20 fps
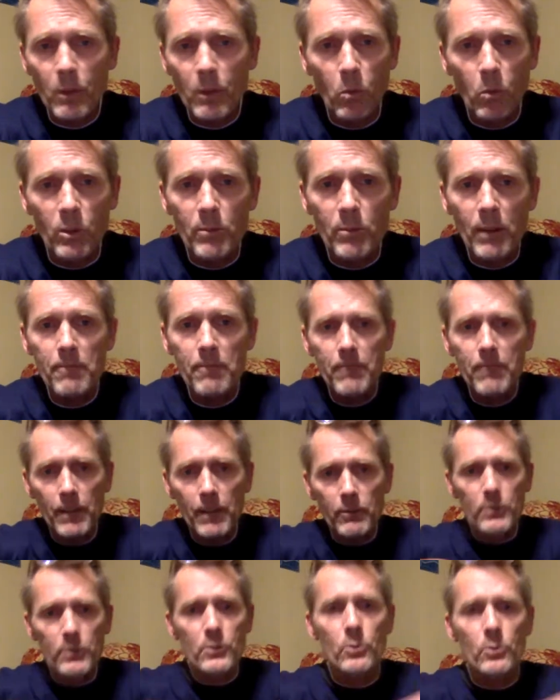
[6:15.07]
And one of my
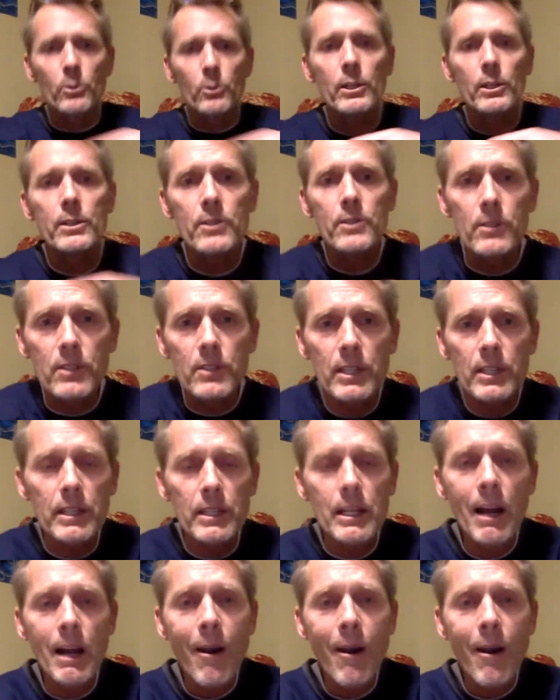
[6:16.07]
favorite stories is he